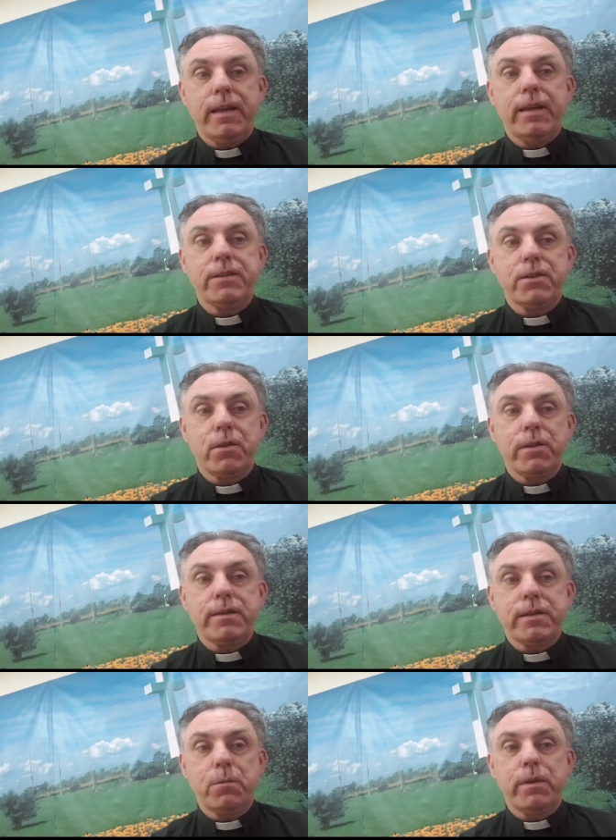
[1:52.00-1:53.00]
And so they
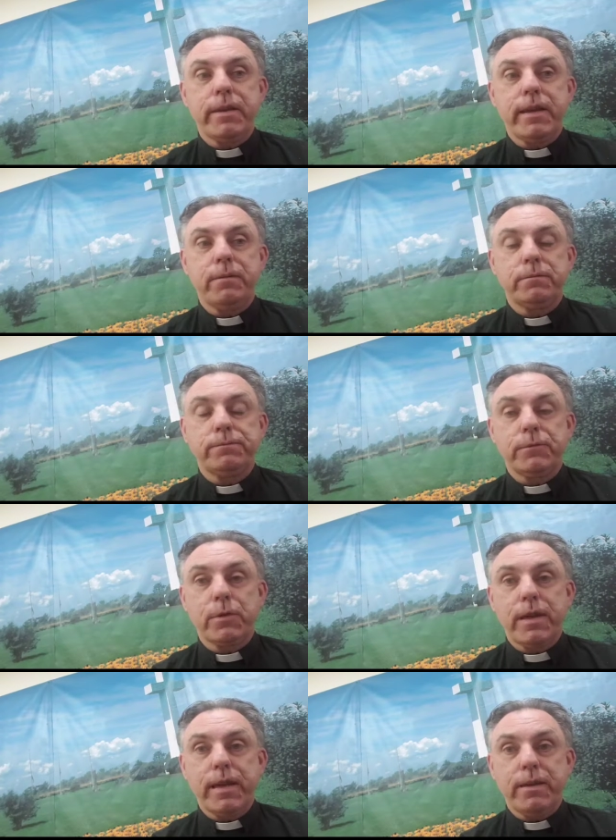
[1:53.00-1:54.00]
say, well, then,
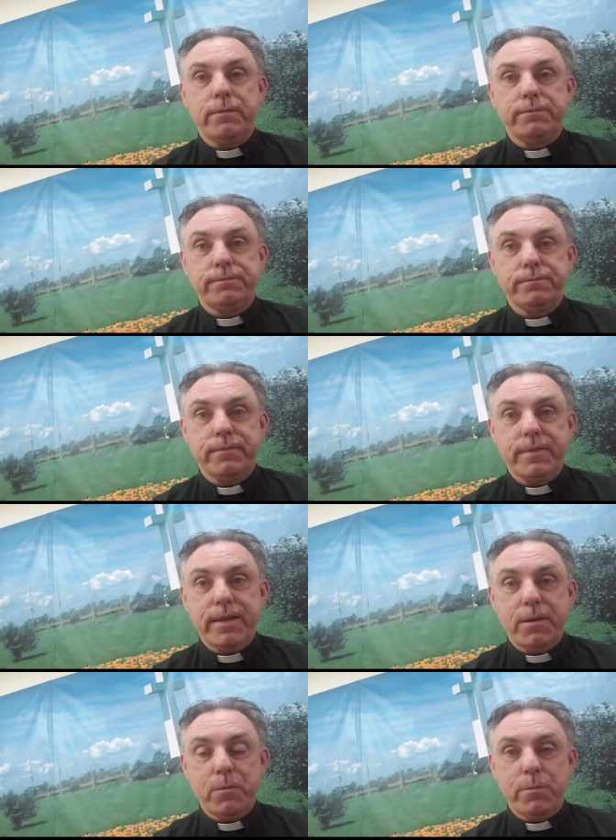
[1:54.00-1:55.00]
okay,
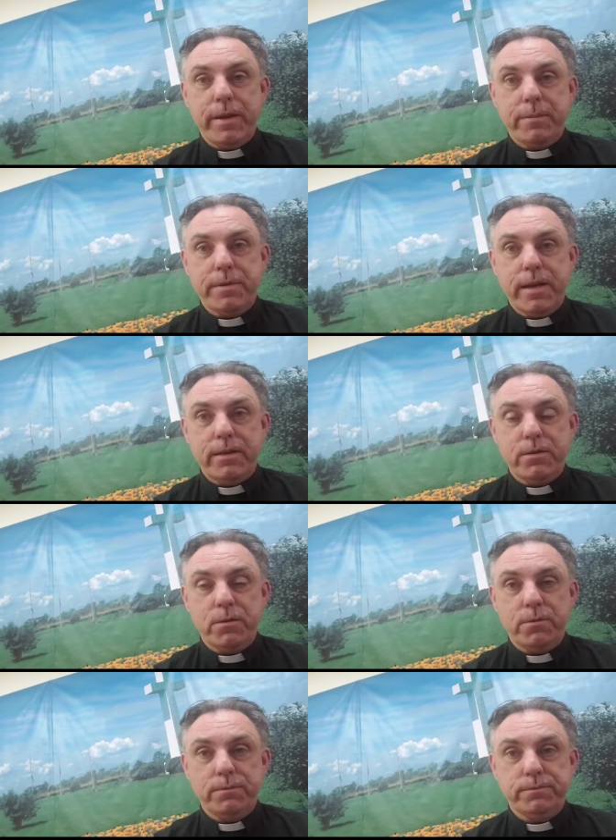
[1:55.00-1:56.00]
then we'll baptize
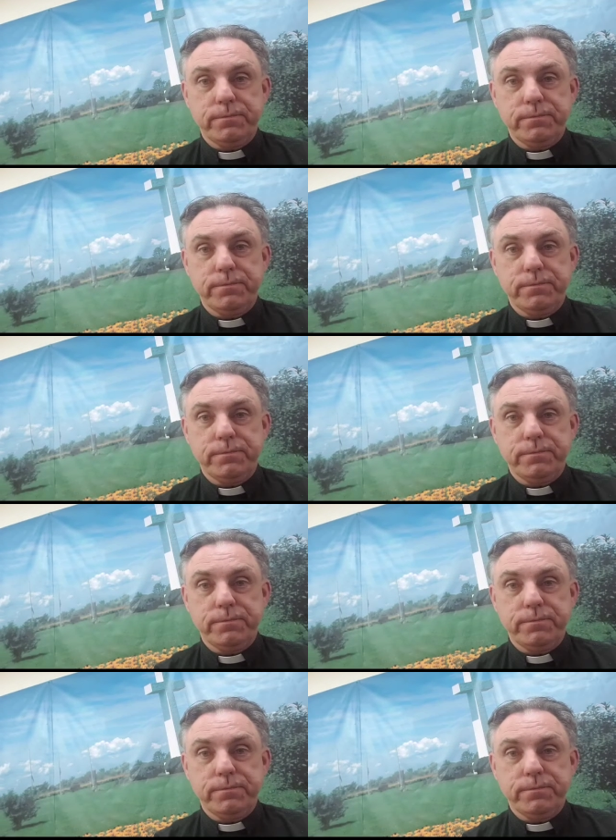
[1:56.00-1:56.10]
you.